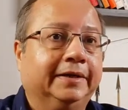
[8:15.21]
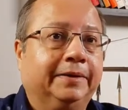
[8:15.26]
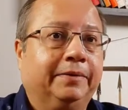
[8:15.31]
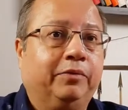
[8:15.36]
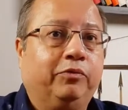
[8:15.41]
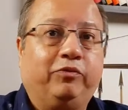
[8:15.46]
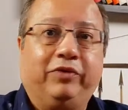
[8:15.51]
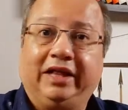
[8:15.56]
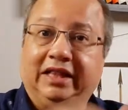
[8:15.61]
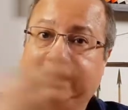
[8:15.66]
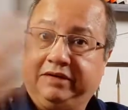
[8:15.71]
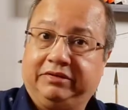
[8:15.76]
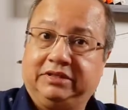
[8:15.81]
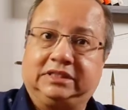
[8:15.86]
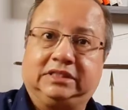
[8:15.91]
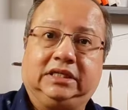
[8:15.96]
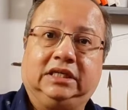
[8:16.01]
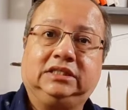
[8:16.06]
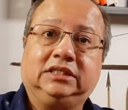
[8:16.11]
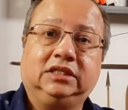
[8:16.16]
When they were
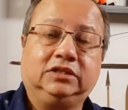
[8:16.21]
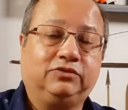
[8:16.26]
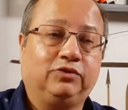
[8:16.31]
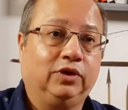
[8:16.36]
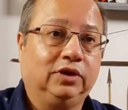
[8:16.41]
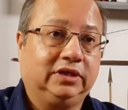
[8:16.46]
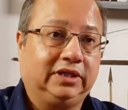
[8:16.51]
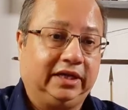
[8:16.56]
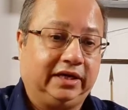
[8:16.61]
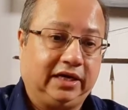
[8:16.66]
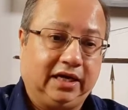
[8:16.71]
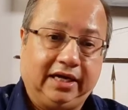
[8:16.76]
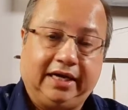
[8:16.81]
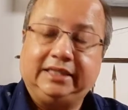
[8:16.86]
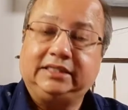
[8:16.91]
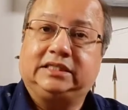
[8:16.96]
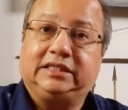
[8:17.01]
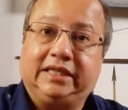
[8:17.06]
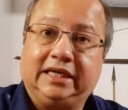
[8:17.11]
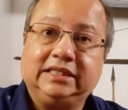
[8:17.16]
successful, they
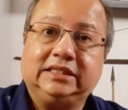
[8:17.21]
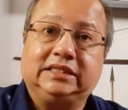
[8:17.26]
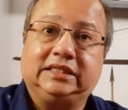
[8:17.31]
realized, yes,